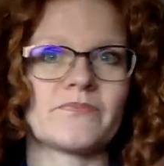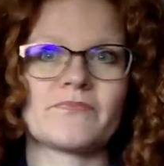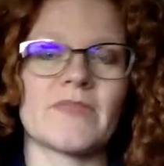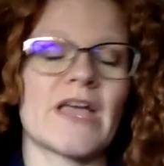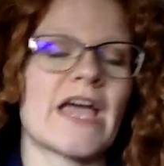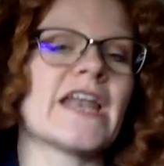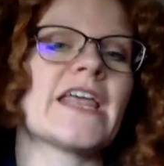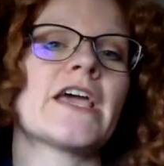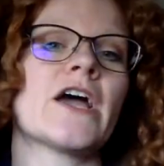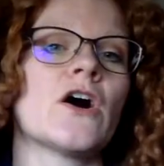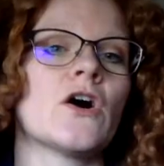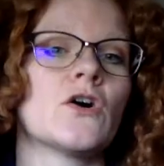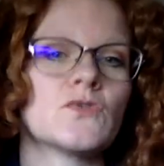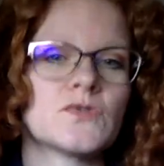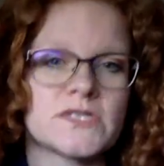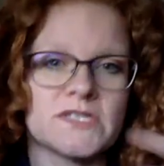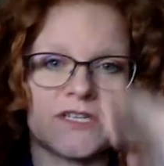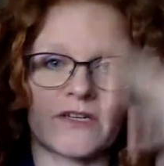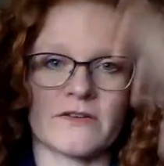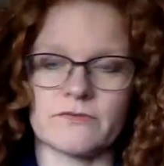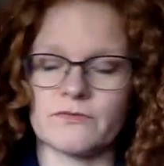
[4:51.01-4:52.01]
any
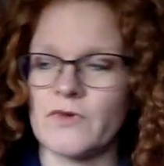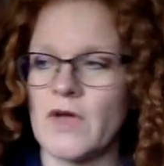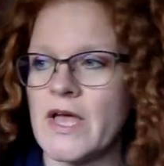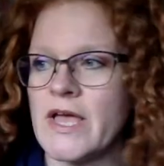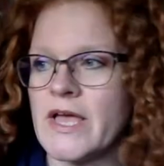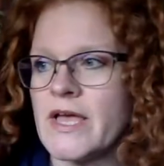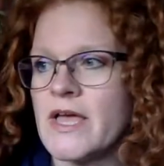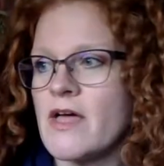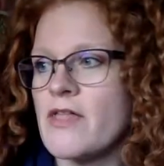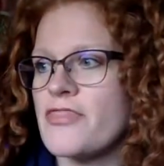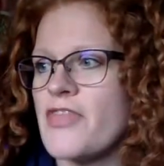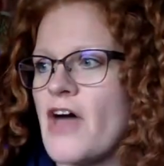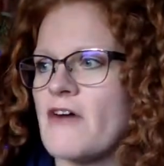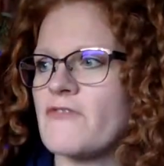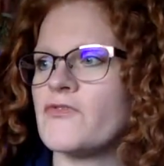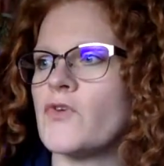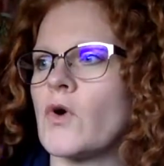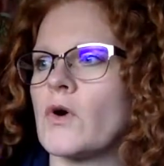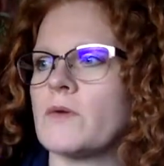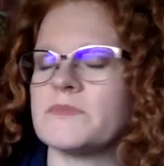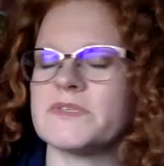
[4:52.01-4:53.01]
host of thought
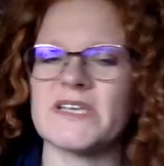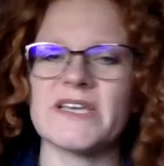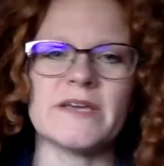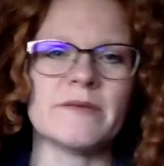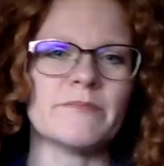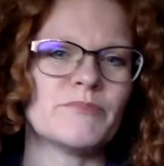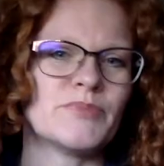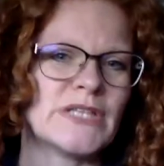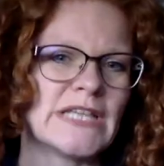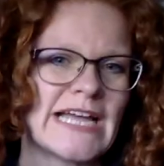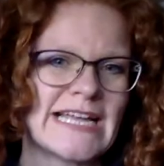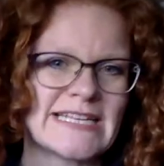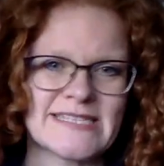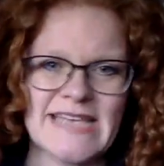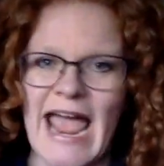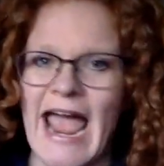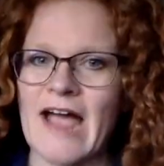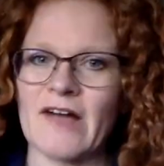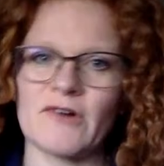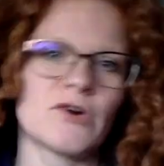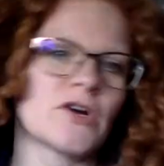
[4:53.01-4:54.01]
forms, implants,
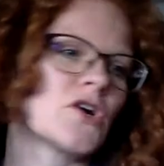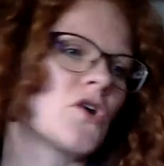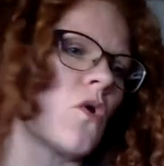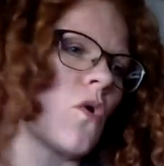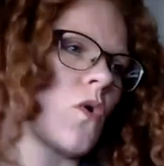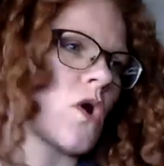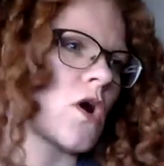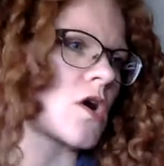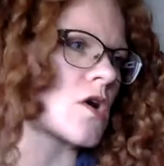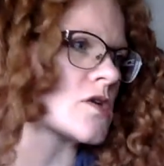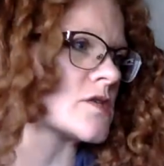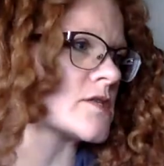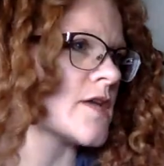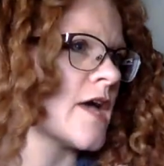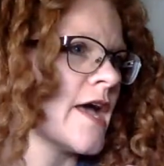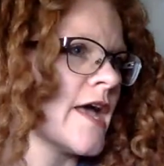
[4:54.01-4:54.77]
egregores,